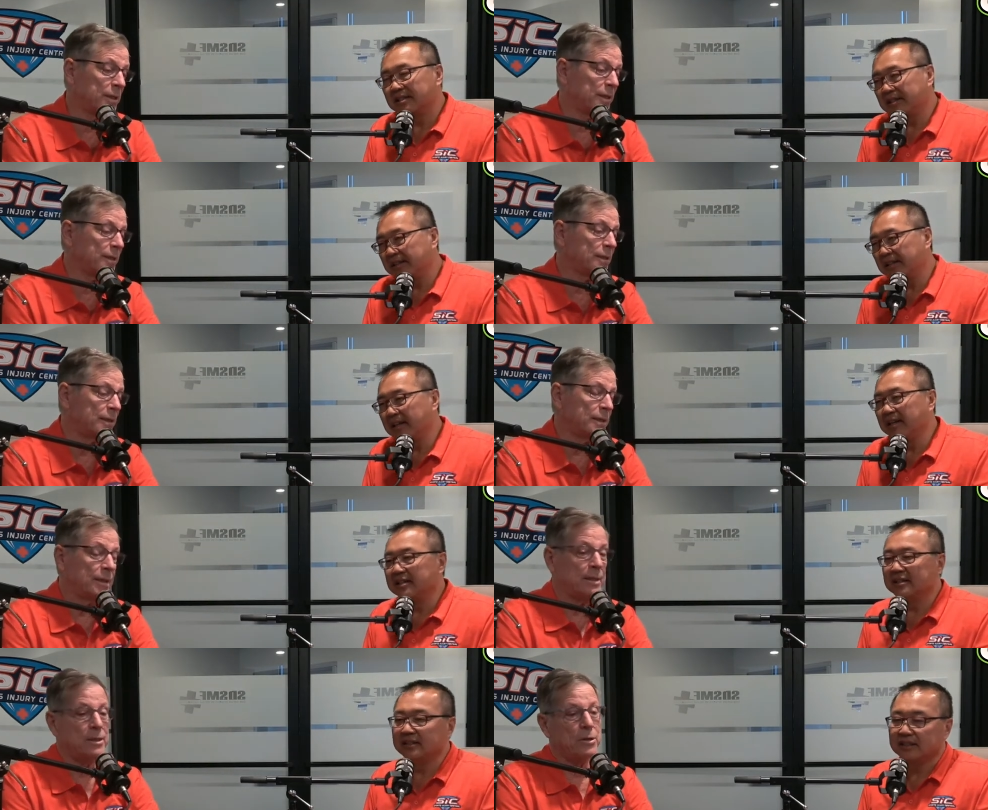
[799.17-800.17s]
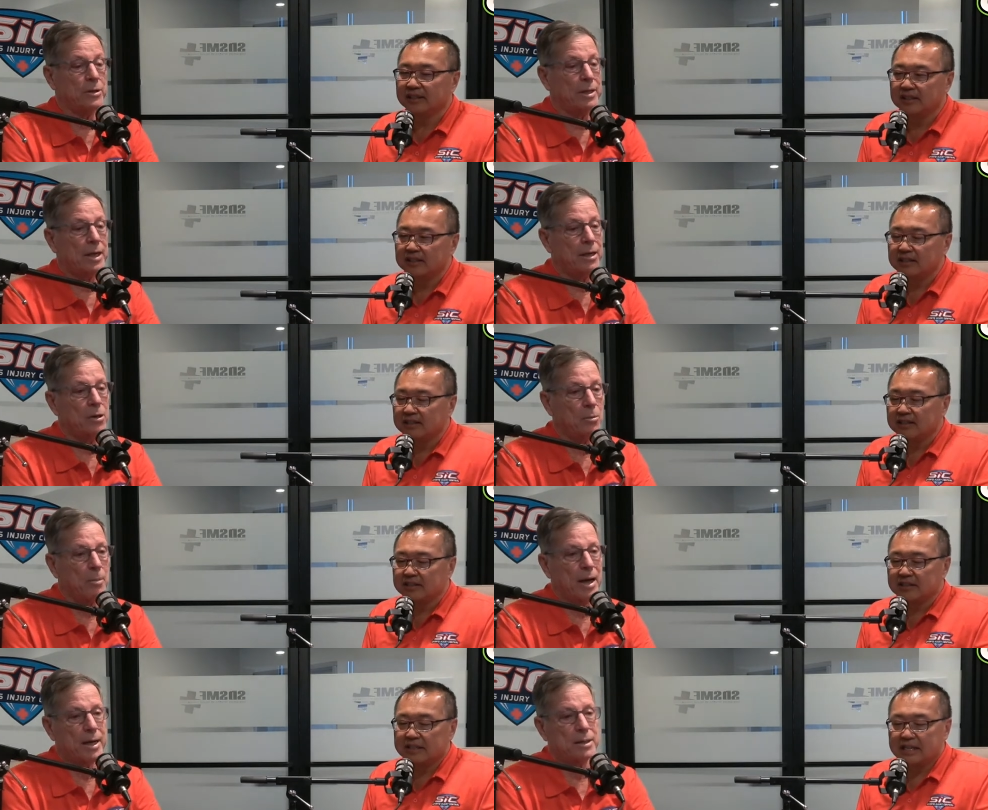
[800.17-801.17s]
Speaker 1: And yeah. you know, you can't go
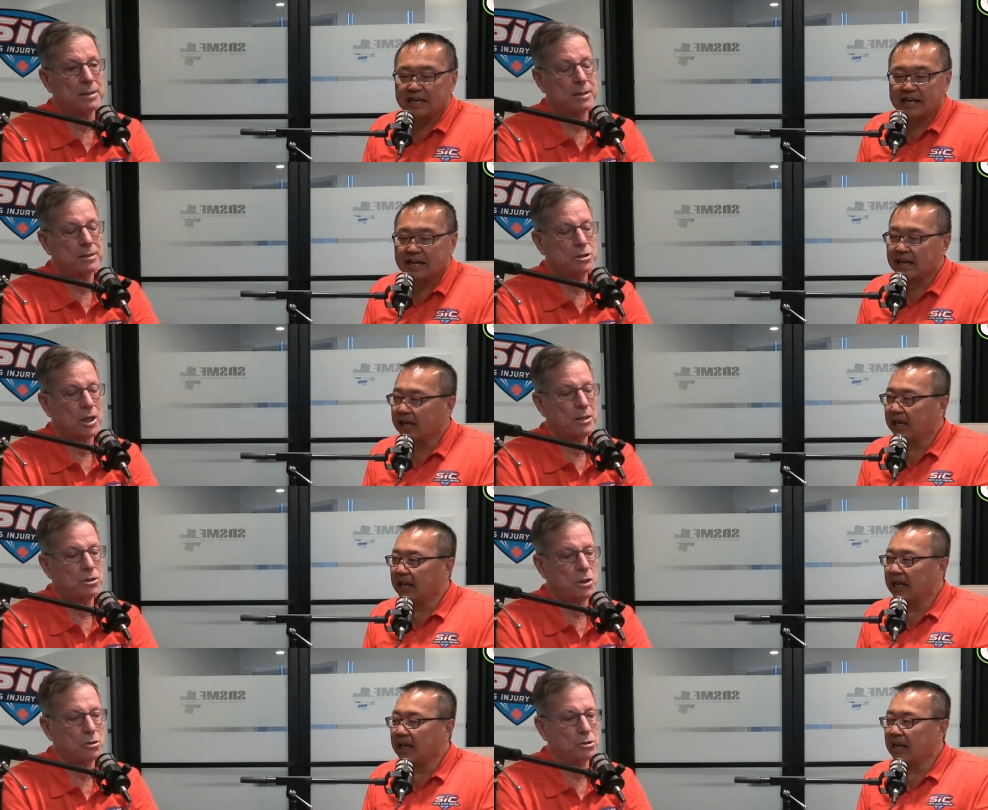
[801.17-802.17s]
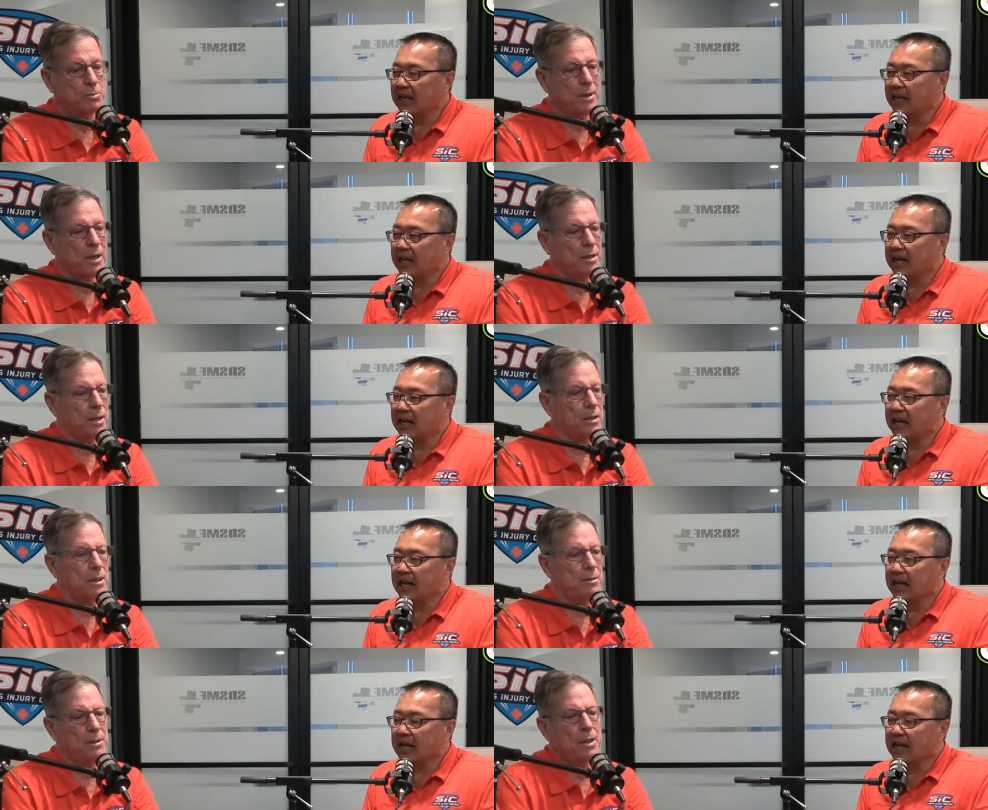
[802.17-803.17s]
back and, and change those. But uh,
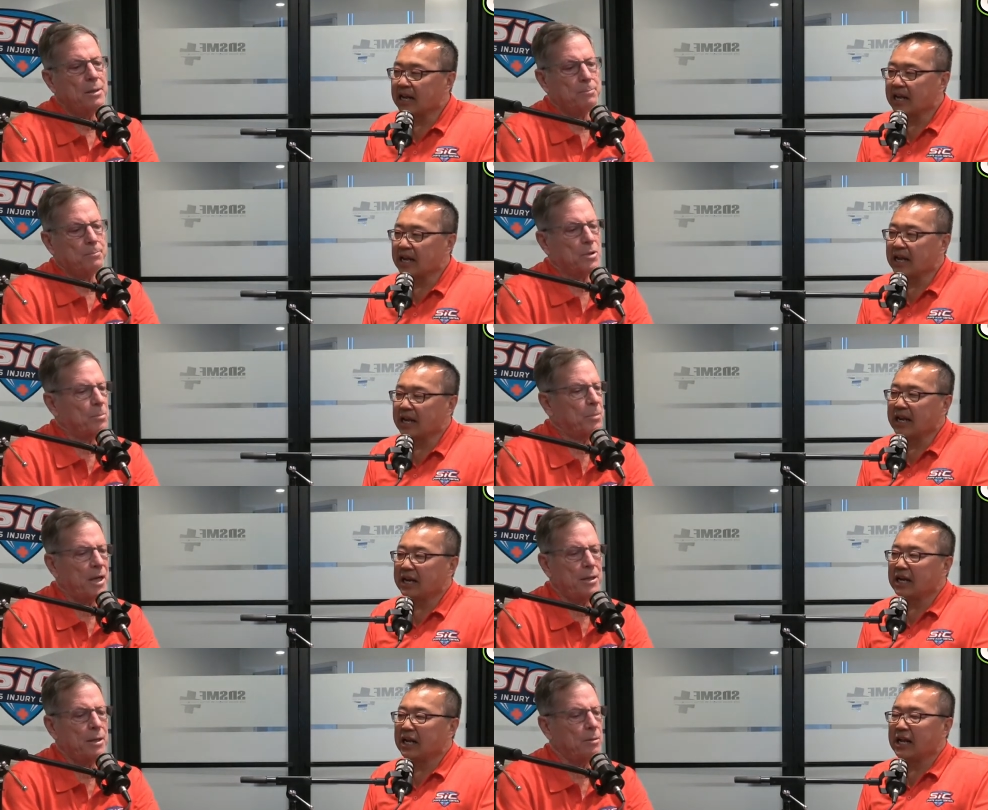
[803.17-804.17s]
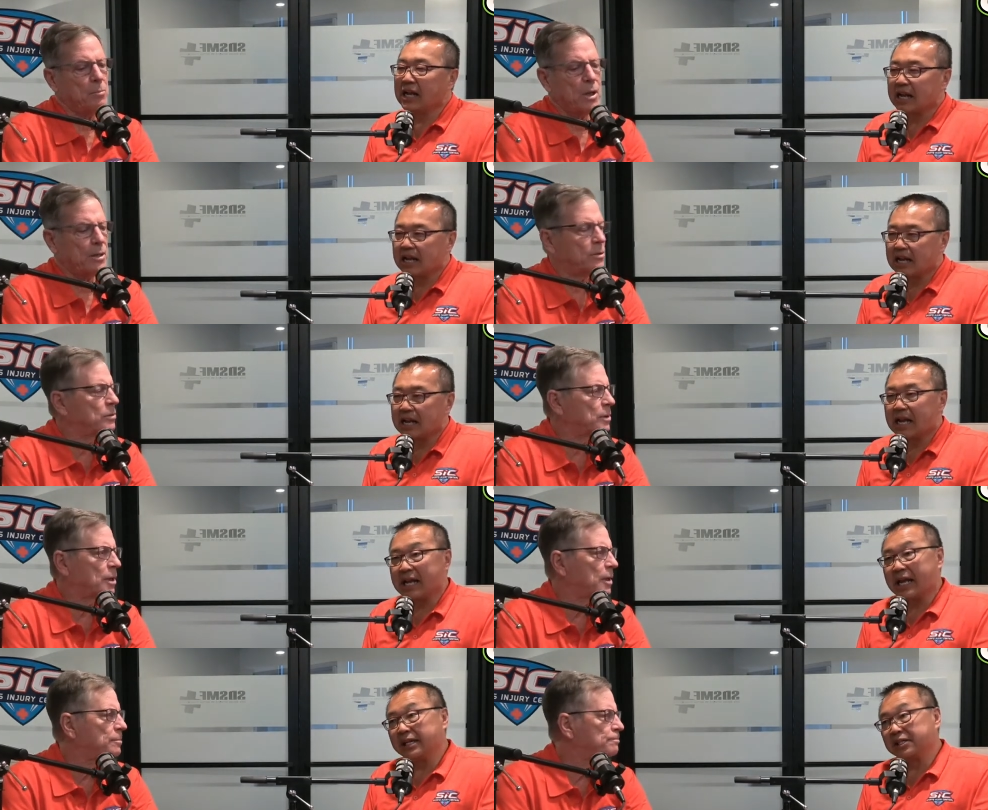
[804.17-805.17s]
he he competed and, and played good in the and,
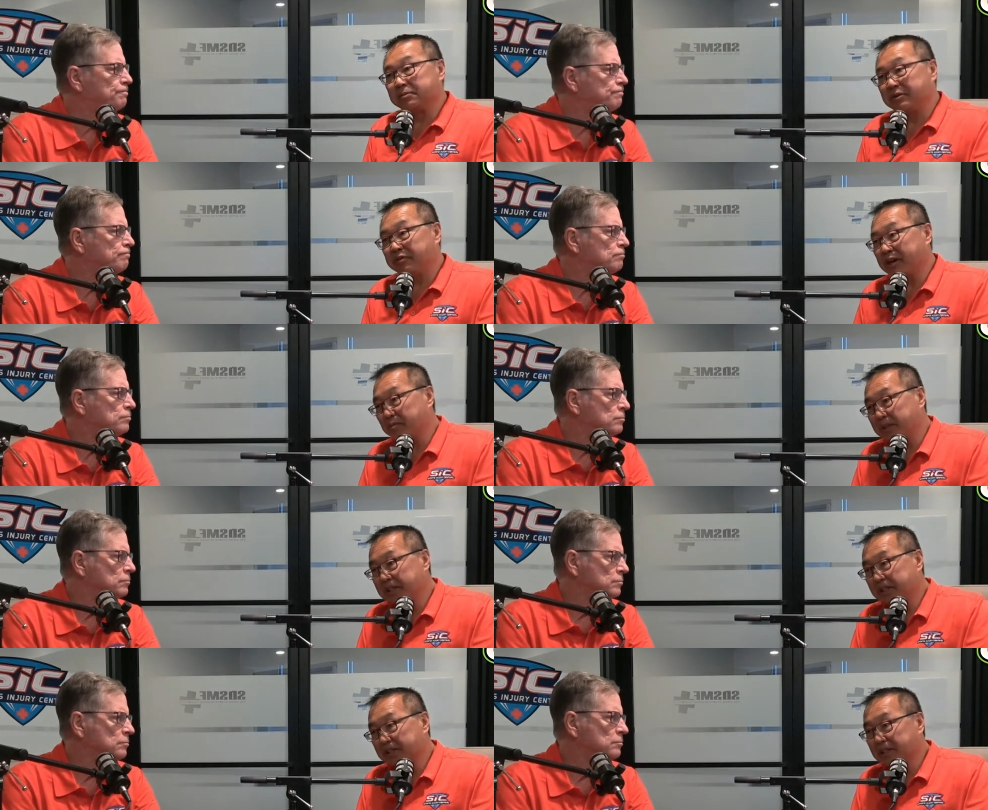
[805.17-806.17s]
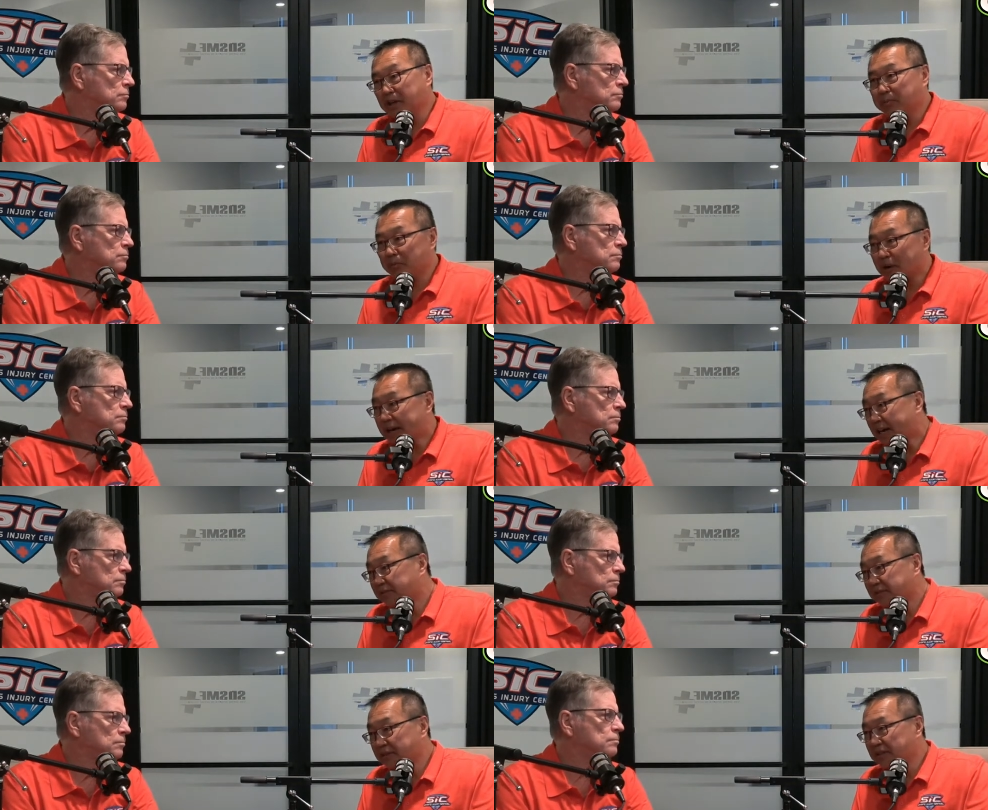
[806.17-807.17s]
game.
Speaker 2: And to be fair, we did the scope right
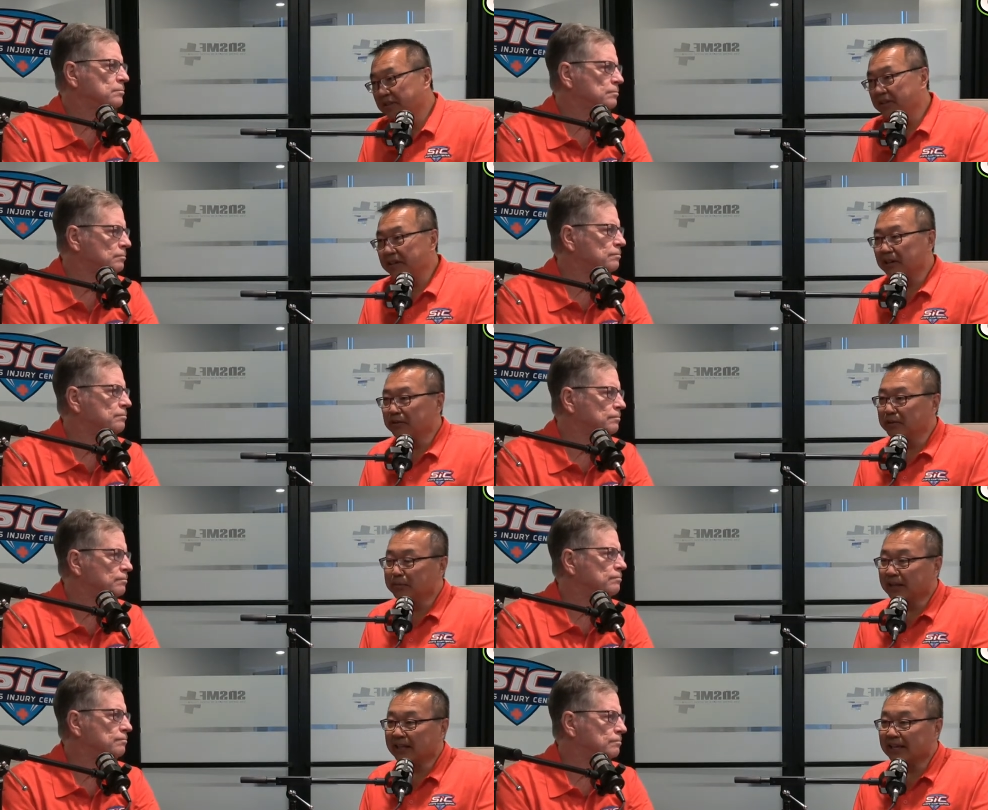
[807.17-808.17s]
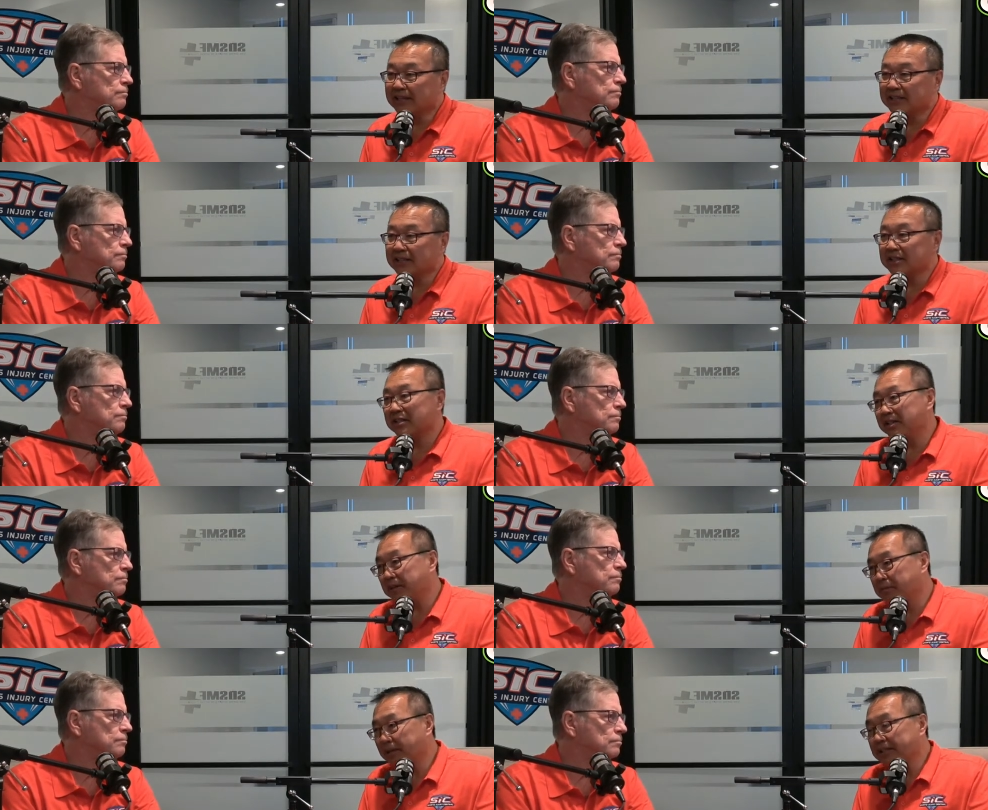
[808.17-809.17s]
after you know we made that decision, and he
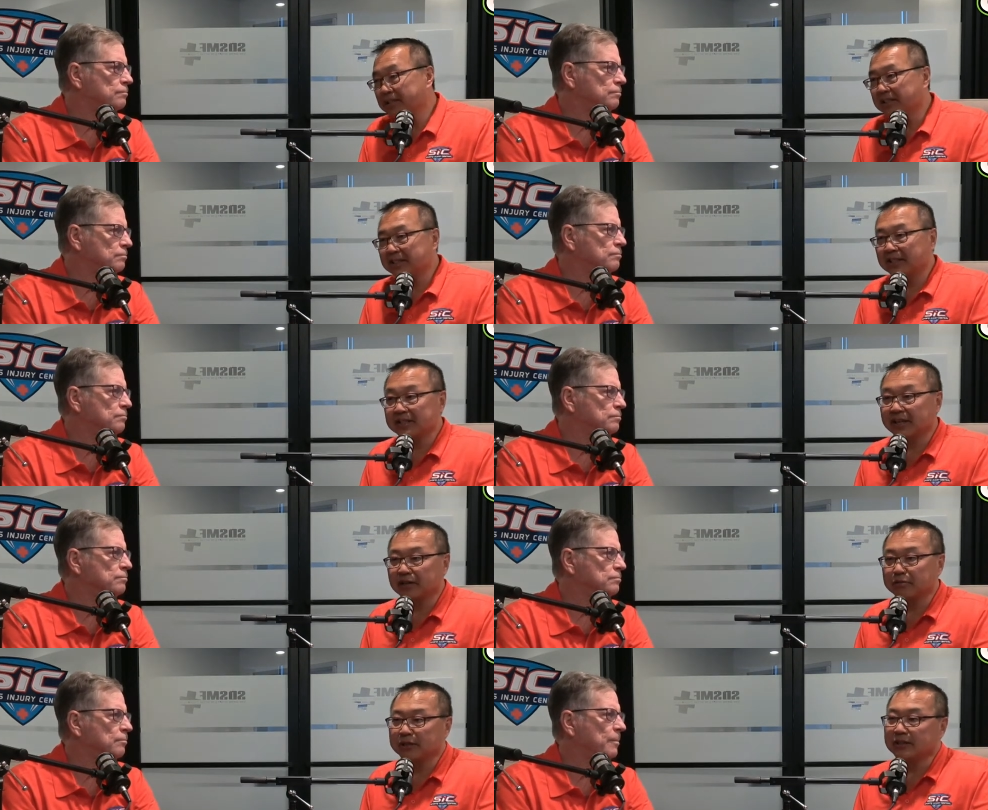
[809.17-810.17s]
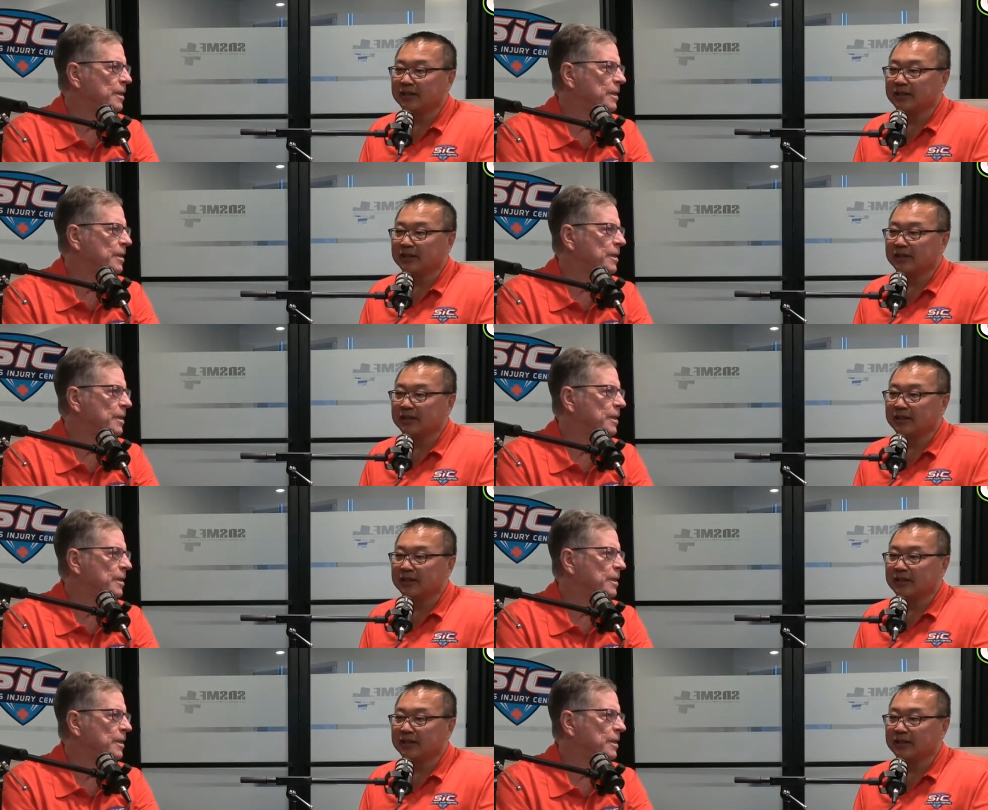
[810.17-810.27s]
played six days later. But